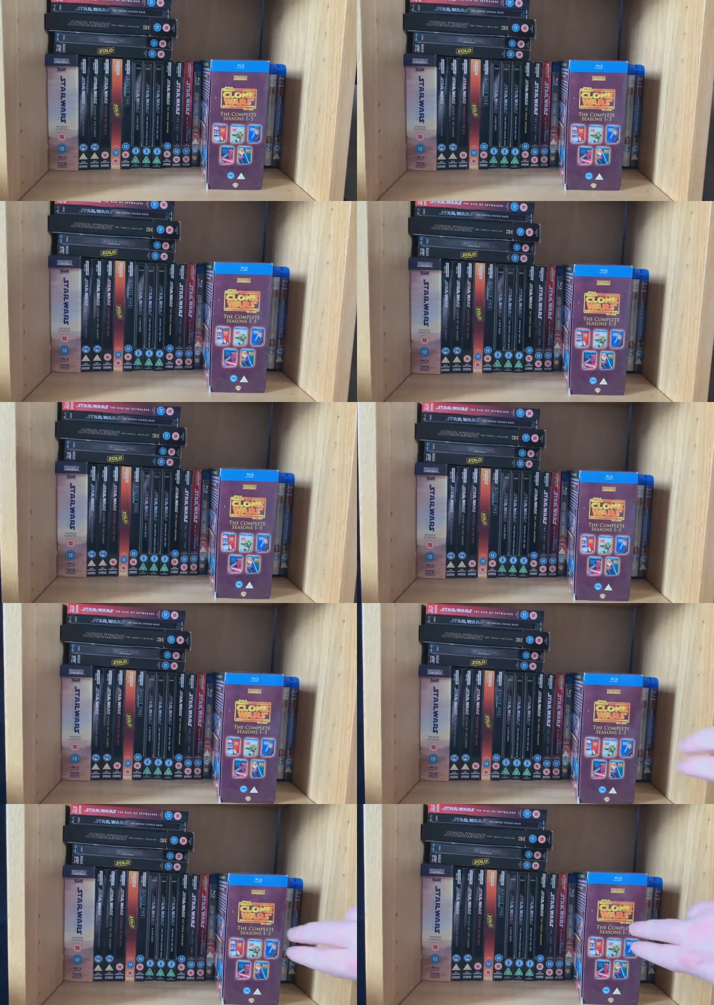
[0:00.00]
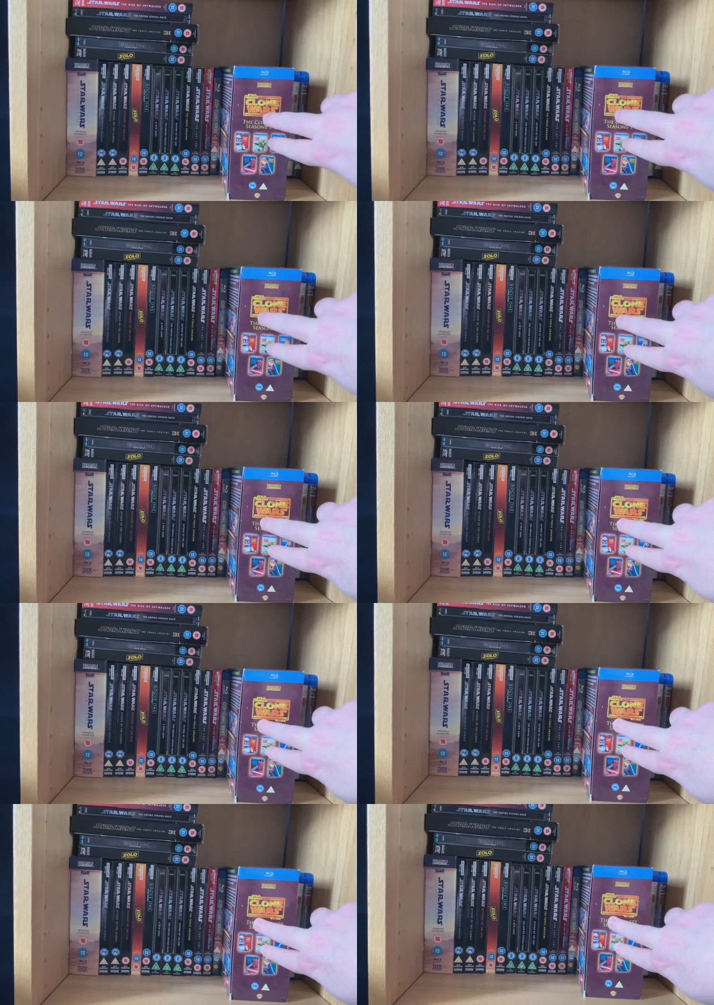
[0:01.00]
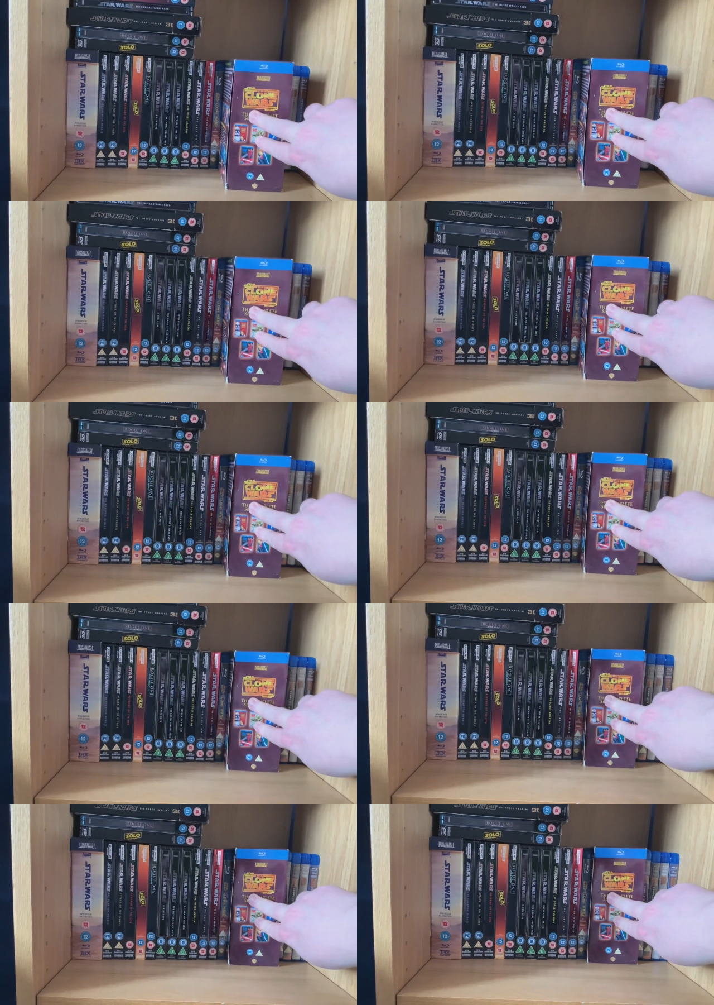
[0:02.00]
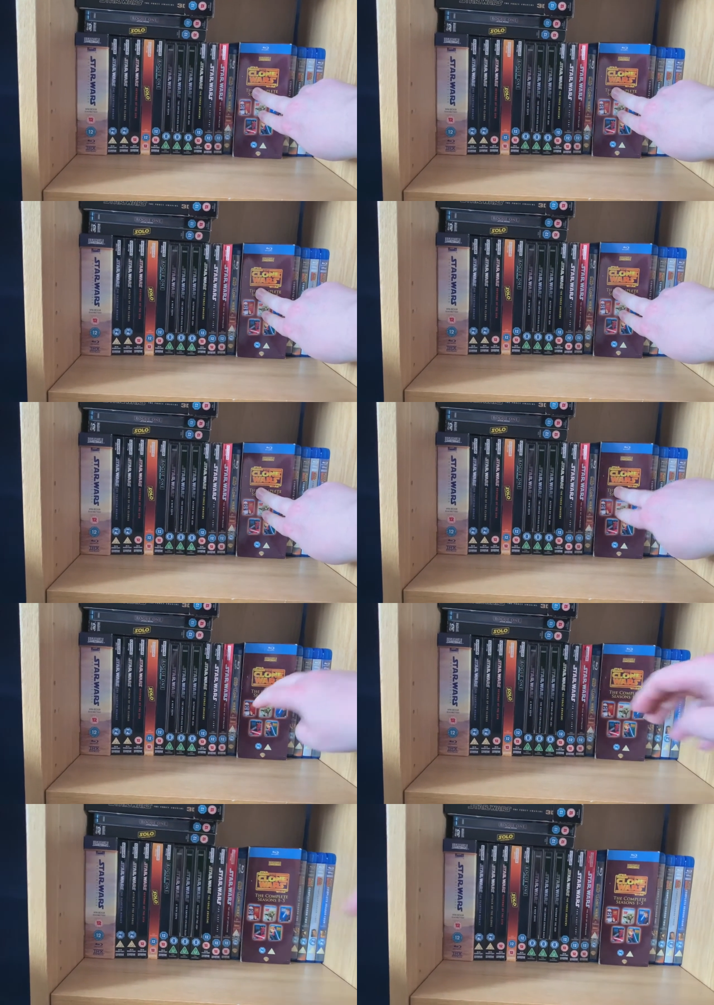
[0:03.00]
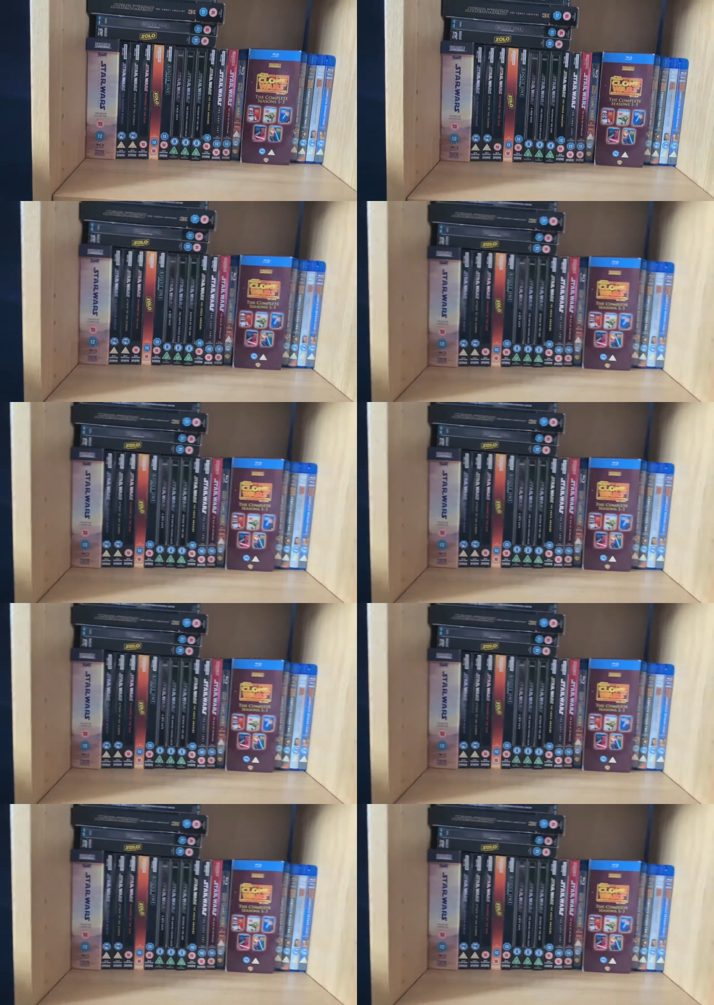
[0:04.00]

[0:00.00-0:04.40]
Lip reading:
Nobody's mouth can be seen.